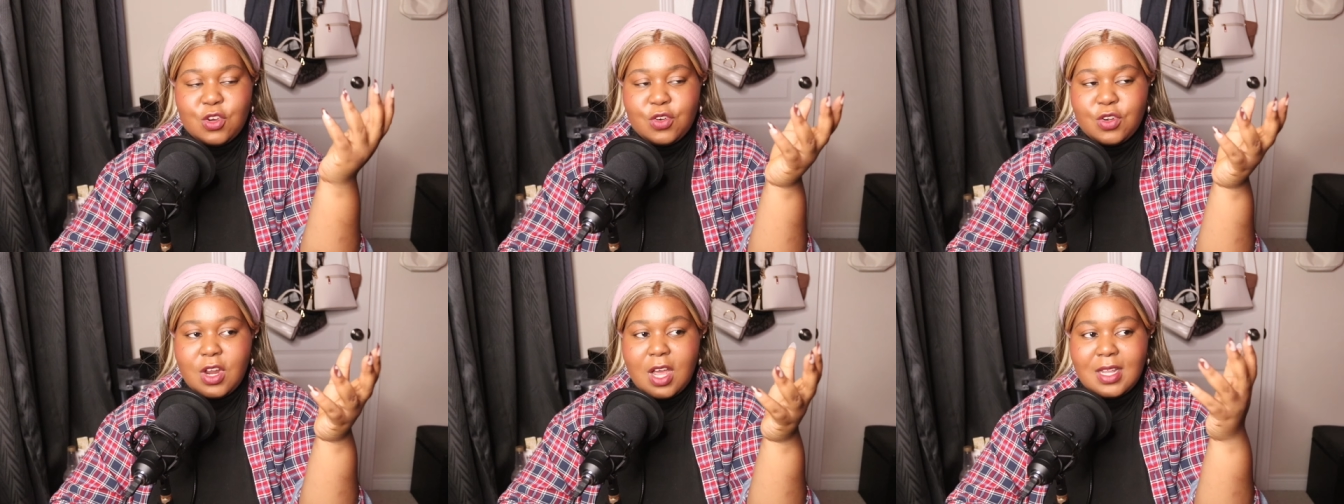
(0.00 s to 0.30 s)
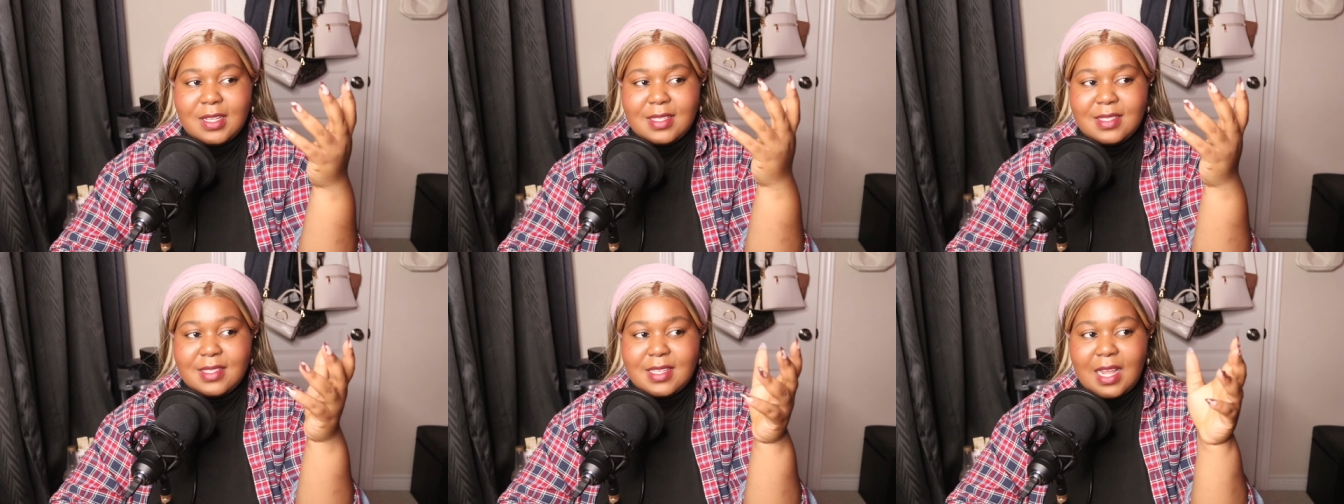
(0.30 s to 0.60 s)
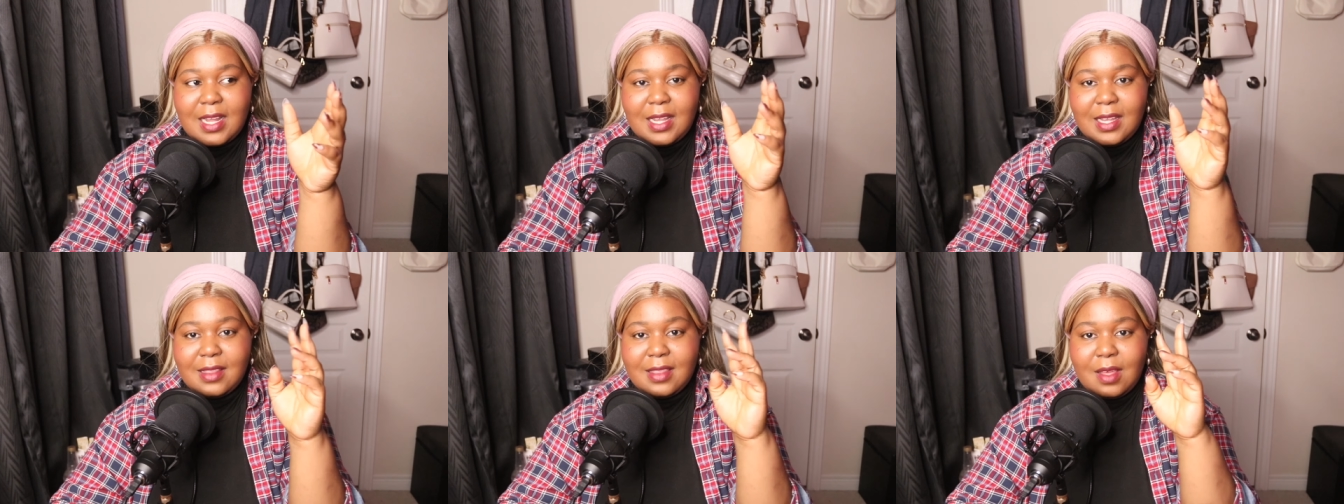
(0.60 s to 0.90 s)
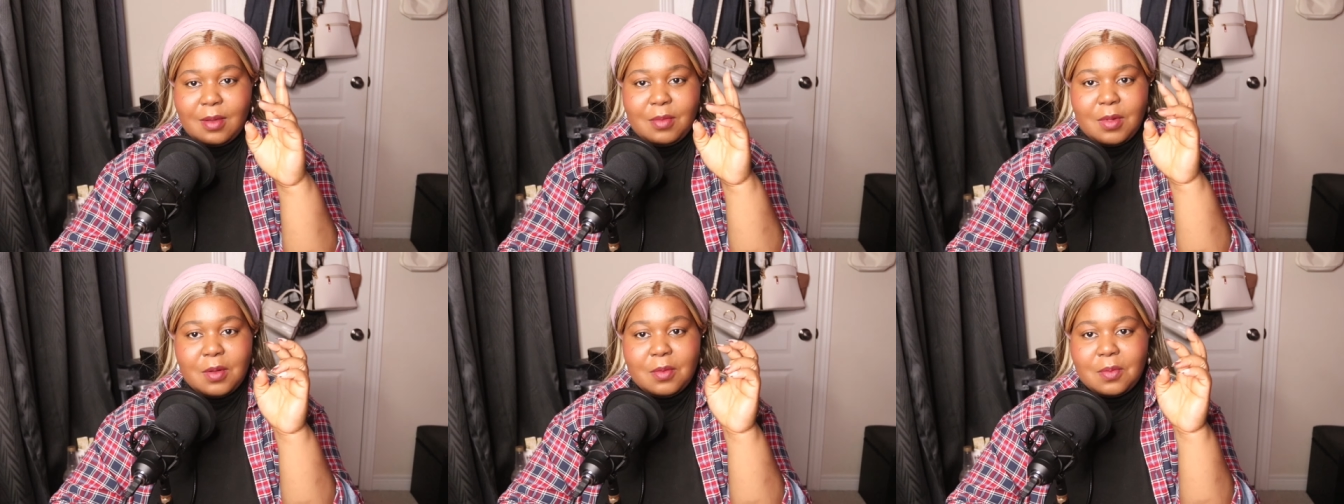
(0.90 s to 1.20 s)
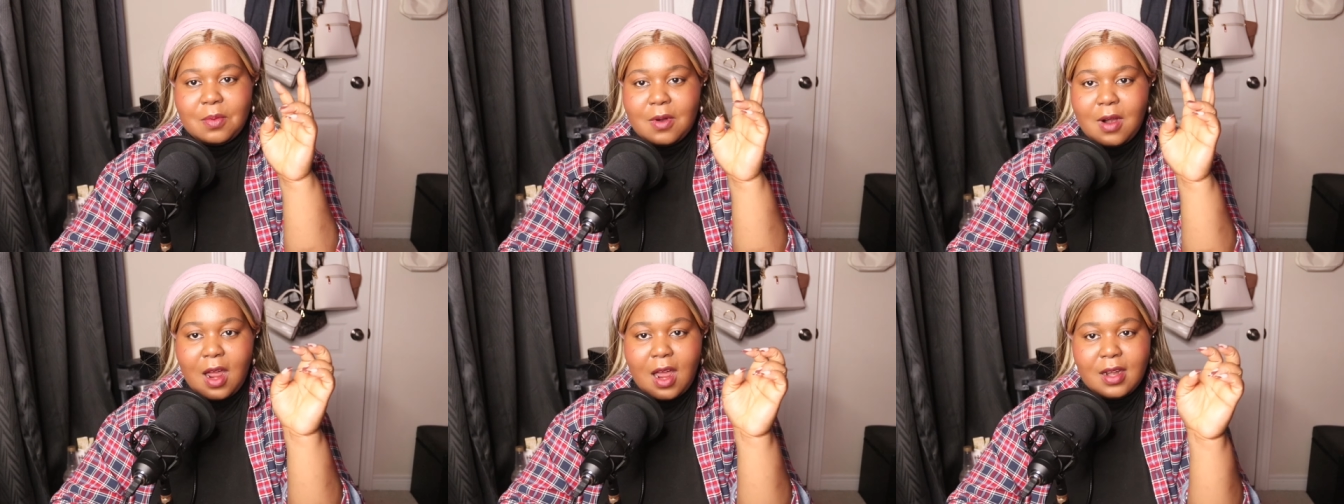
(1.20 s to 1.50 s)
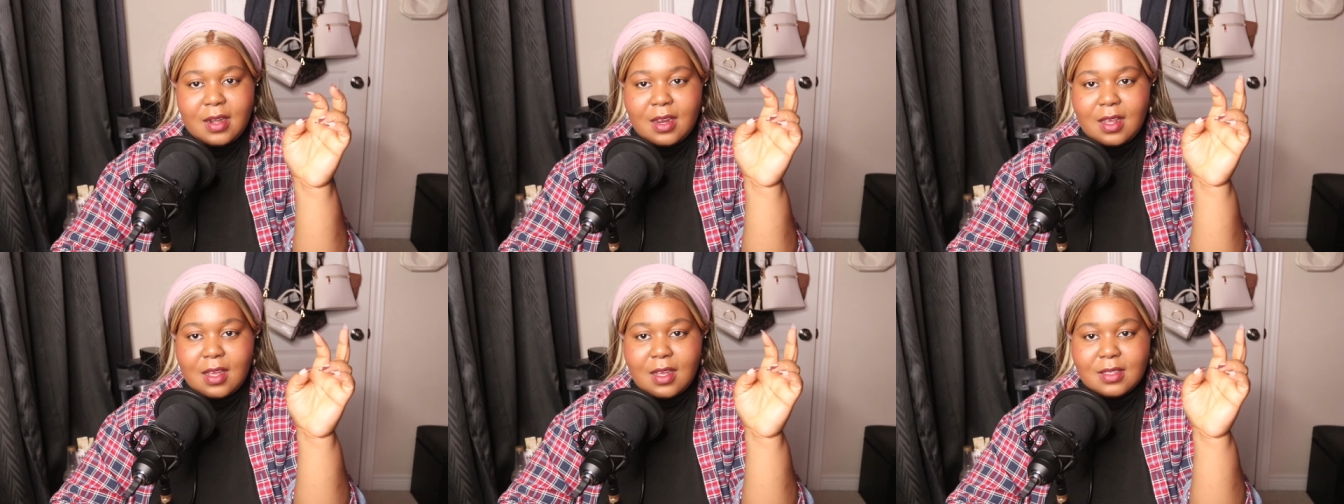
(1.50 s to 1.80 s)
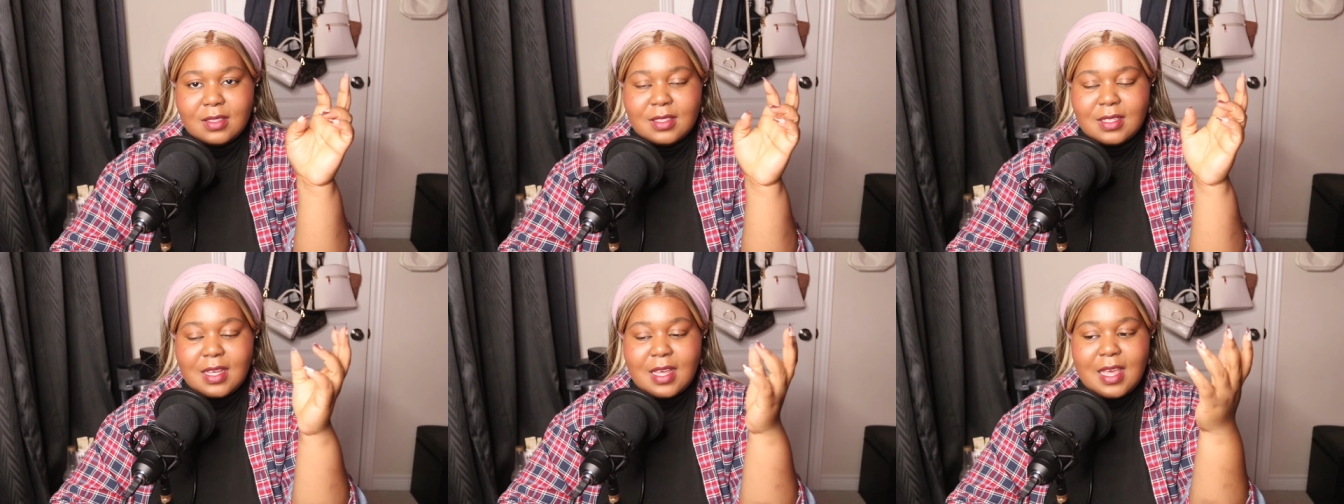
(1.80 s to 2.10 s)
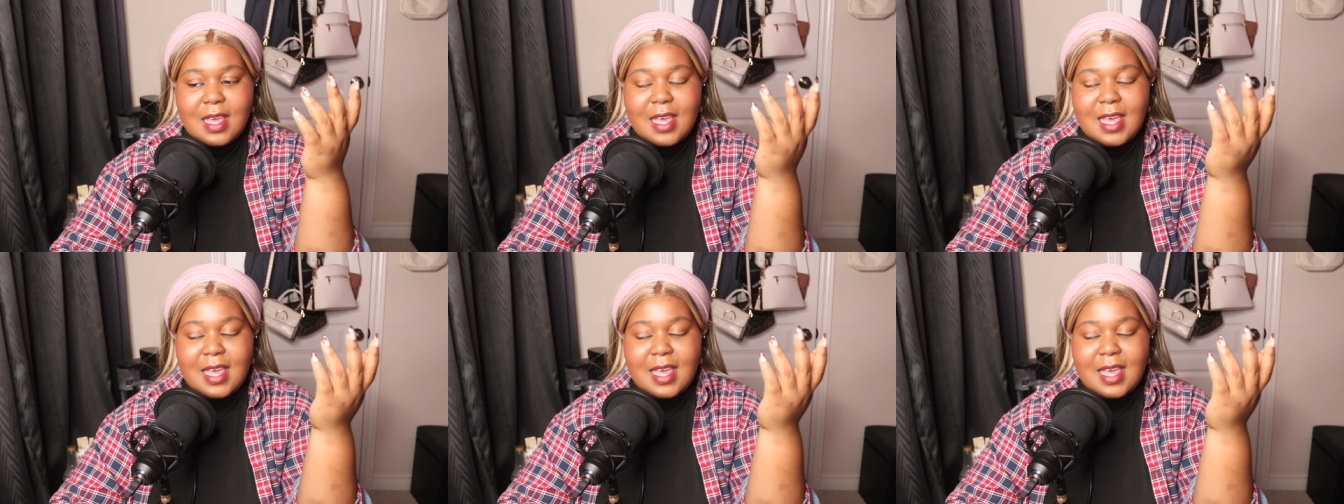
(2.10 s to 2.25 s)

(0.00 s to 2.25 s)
you're not selling them a product.